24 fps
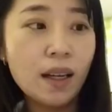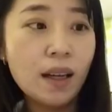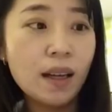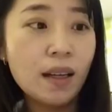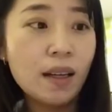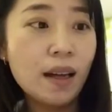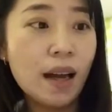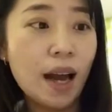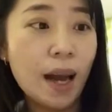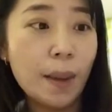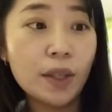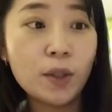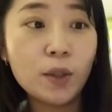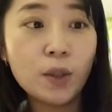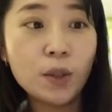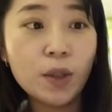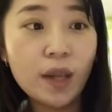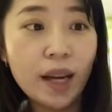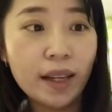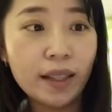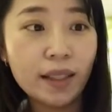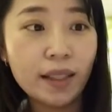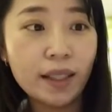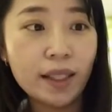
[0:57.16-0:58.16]
I bought two
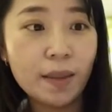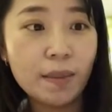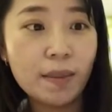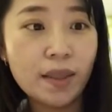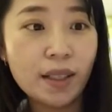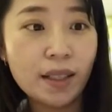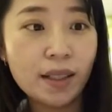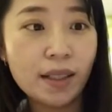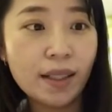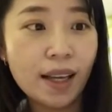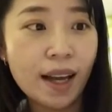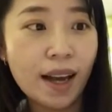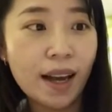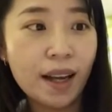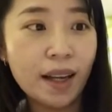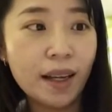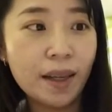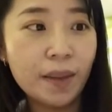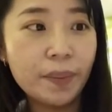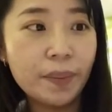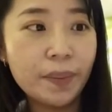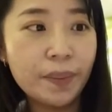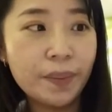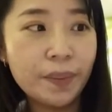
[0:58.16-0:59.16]
items this
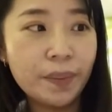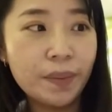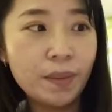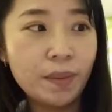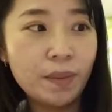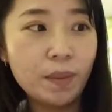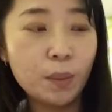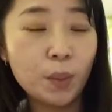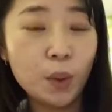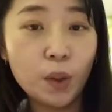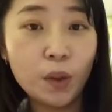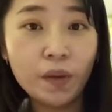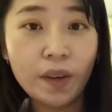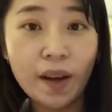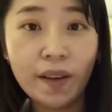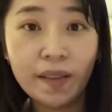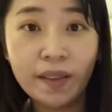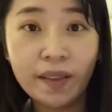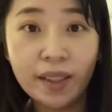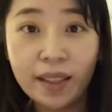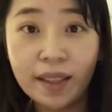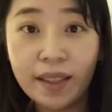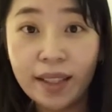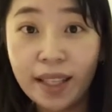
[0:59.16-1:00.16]
time. Both are
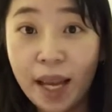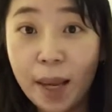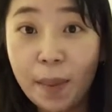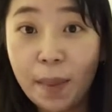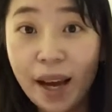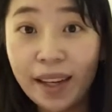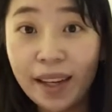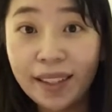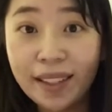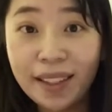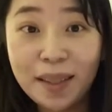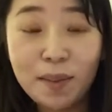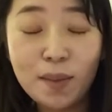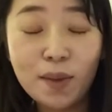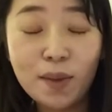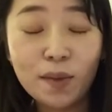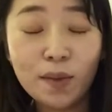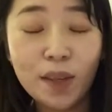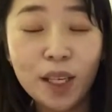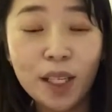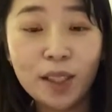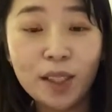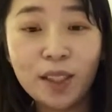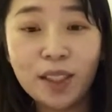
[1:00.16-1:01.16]
the same items,
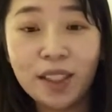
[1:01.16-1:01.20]
which